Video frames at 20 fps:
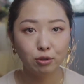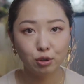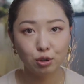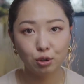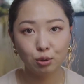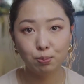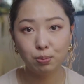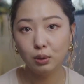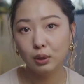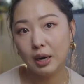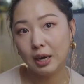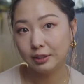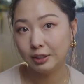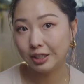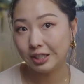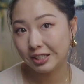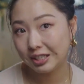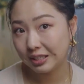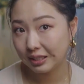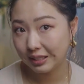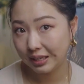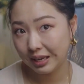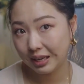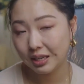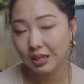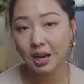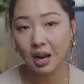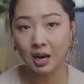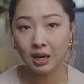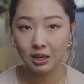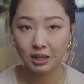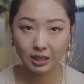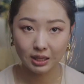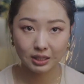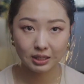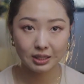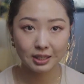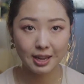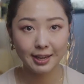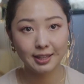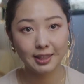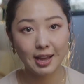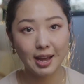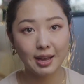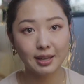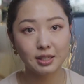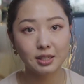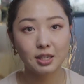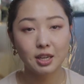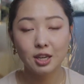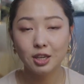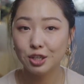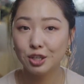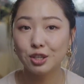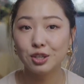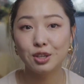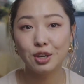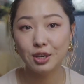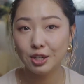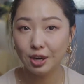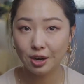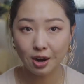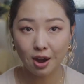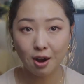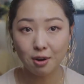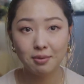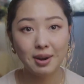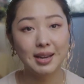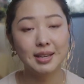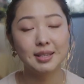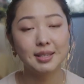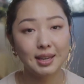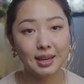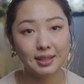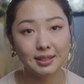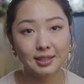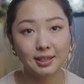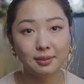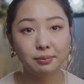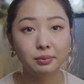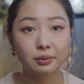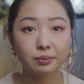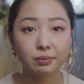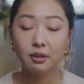to put on your skin and things like that, just so you're not wasting them.